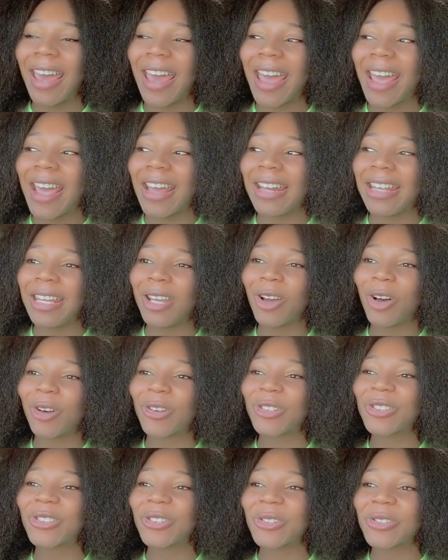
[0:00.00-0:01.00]
And he
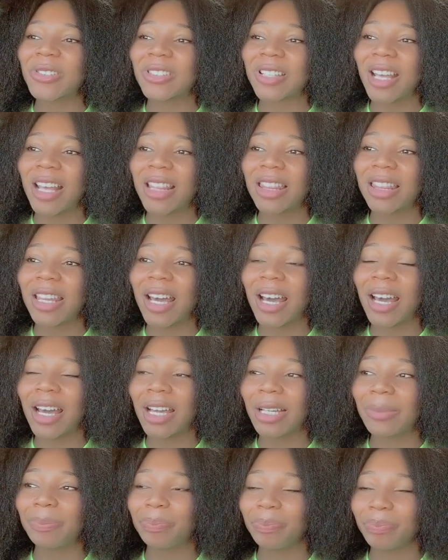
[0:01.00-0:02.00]
also said
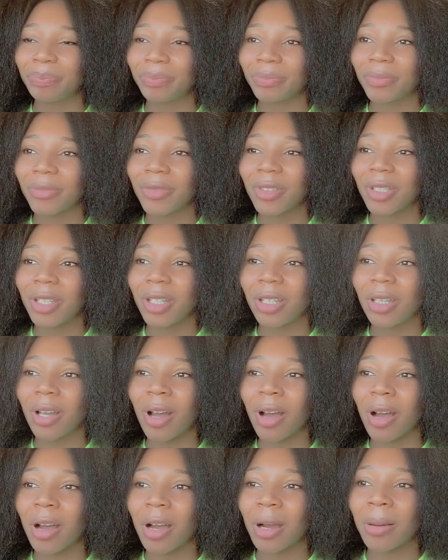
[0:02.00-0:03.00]
that,
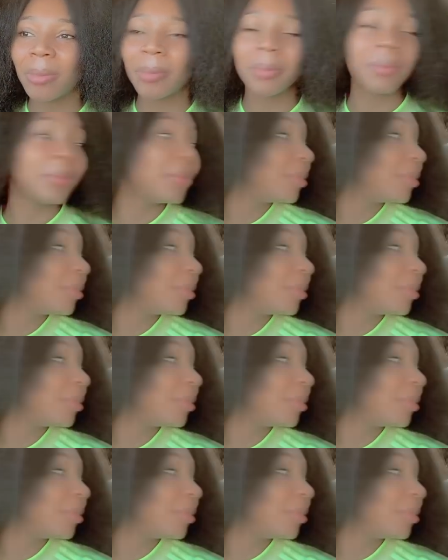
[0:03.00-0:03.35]
um,